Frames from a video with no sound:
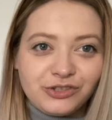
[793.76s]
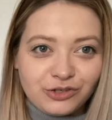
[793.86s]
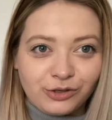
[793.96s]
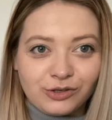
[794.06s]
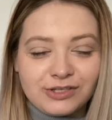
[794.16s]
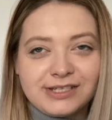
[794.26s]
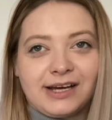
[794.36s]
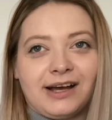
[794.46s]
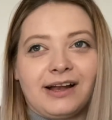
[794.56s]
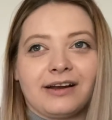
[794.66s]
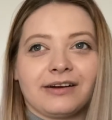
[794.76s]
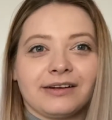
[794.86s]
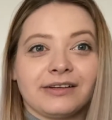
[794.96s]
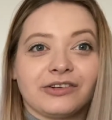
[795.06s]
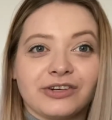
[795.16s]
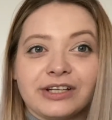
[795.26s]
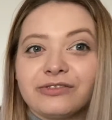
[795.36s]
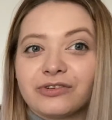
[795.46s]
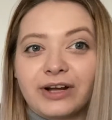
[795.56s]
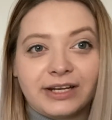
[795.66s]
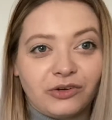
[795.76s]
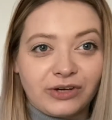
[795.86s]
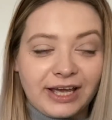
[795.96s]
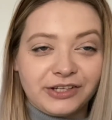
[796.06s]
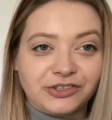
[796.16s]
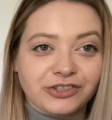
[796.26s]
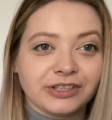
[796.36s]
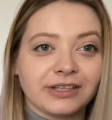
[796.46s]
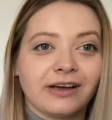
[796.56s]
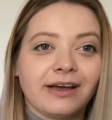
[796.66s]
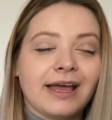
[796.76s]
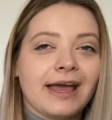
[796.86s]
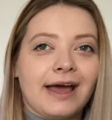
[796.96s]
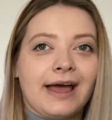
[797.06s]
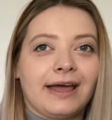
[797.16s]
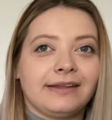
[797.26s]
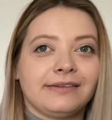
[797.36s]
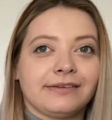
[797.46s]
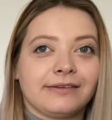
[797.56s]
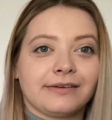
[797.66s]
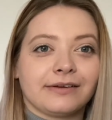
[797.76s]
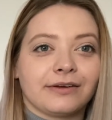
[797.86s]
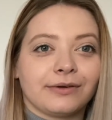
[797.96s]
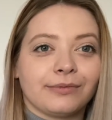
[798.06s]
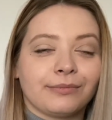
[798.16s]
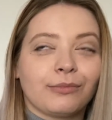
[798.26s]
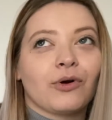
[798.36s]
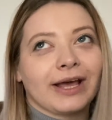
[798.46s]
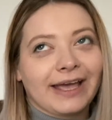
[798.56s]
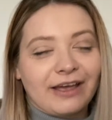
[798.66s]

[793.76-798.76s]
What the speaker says: shorts are great for any occasion and more like